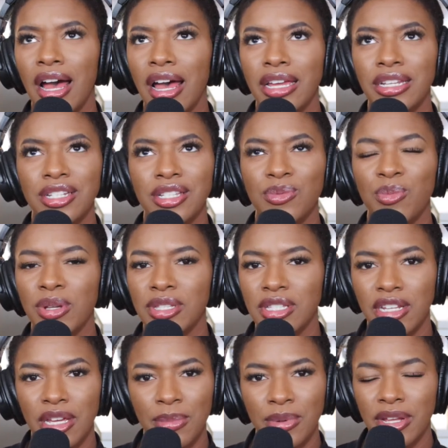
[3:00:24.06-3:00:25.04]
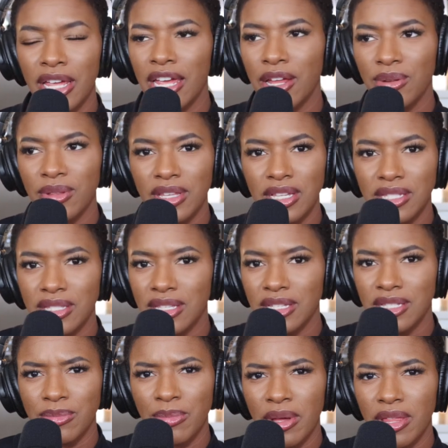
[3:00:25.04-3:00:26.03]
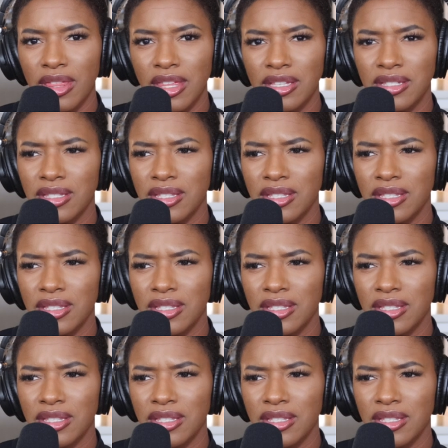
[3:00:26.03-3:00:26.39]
I just wasn't able to handle this month.